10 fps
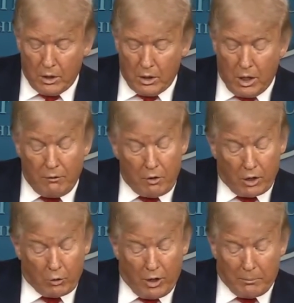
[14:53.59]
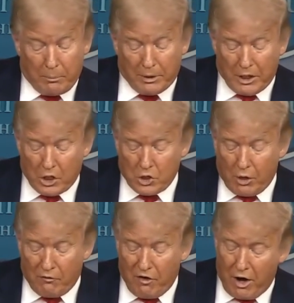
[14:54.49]
of our great police,
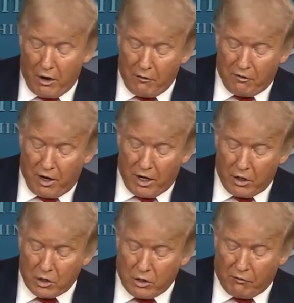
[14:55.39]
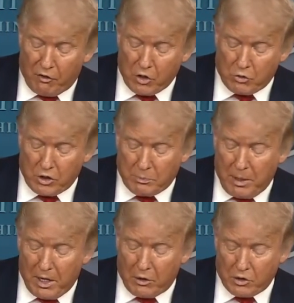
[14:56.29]
our firefighters, our first
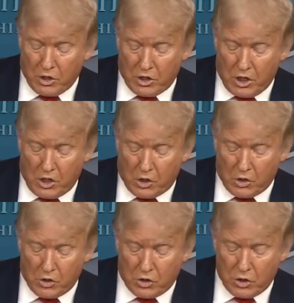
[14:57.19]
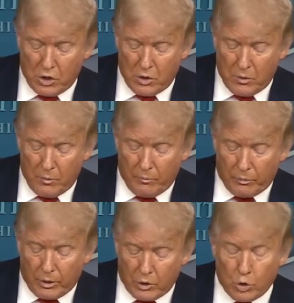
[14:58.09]
responders and teachers.
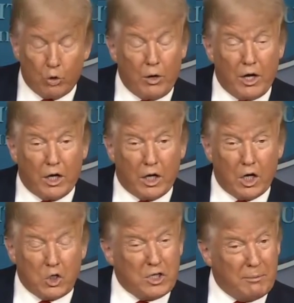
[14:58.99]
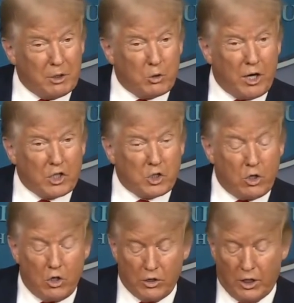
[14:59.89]
It's all ready to go. Democrats are
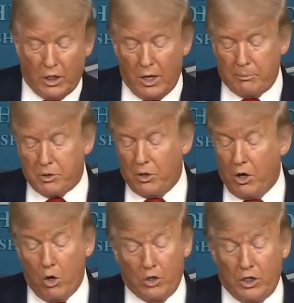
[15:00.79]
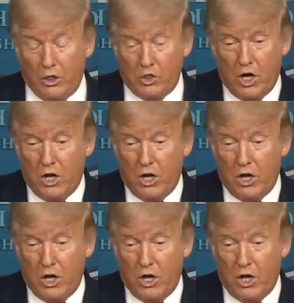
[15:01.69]
holding it up. So they're holding, John,